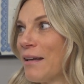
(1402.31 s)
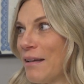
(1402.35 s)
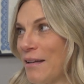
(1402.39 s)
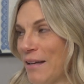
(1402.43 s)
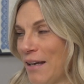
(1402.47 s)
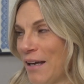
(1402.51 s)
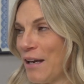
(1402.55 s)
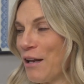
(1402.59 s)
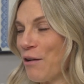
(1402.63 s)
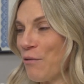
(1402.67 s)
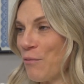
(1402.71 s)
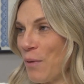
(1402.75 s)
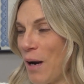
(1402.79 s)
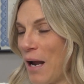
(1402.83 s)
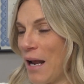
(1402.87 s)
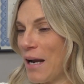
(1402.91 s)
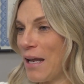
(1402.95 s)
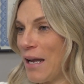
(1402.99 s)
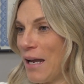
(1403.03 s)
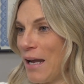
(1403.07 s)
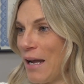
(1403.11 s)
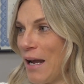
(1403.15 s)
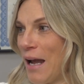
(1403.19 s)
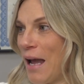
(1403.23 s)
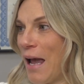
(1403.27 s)
getting
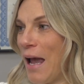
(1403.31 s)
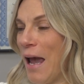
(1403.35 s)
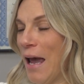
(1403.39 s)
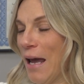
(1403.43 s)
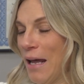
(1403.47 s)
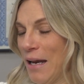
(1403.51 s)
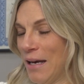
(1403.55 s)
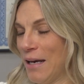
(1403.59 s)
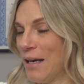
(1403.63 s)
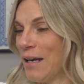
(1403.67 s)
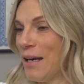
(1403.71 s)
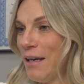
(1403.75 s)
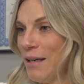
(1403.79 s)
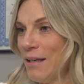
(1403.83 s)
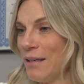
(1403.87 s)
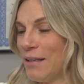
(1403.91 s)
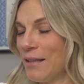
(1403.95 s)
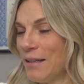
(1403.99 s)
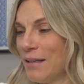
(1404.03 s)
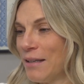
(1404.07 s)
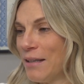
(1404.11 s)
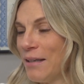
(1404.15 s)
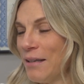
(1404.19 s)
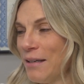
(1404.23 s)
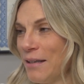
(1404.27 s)
ready, and
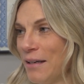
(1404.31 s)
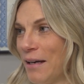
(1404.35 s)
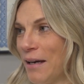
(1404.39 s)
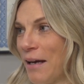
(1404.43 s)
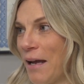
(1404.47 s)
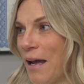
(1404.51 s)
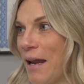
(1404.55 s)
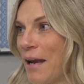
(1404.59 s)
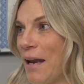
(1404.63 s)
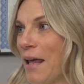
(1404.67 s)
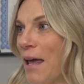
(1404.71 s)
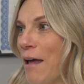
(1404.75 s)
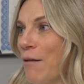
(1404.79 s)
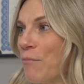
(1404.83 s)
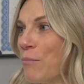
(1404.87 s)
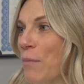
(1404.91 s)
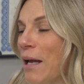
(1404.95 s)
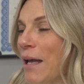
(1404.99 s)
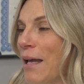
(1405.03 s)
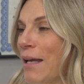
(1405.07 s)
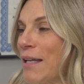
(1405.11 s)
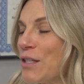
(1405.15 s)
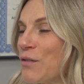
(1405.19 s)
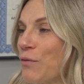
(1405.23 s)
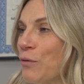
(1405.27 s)
again, had my
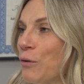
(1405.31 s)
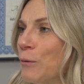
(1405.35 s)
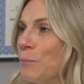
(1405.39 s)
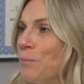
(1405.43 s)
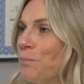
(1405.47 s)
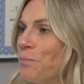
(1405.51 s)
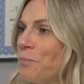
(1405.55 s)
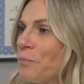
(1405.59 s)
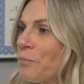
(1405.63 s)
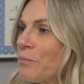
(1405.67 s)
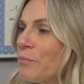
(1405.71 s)
hands full.